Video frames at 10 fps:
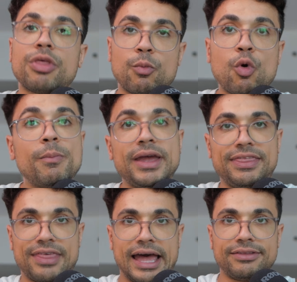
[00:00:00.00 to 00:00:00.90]
the Whoop
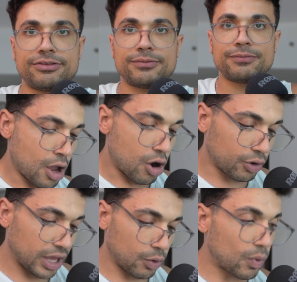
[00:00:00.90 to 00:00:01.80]
in that.
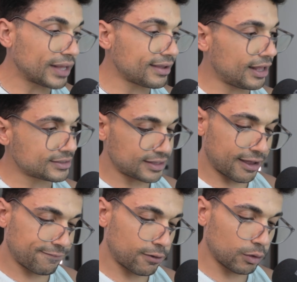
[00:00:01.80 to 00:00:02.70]
Okay, what else did I
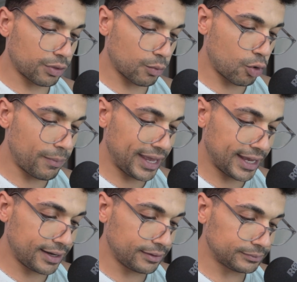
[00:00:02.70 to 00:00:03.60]
follow the Whoop
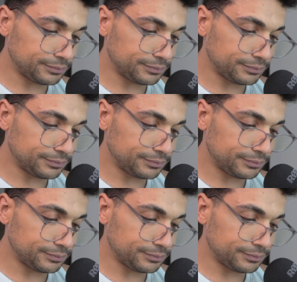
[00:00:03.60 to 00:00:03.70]
in?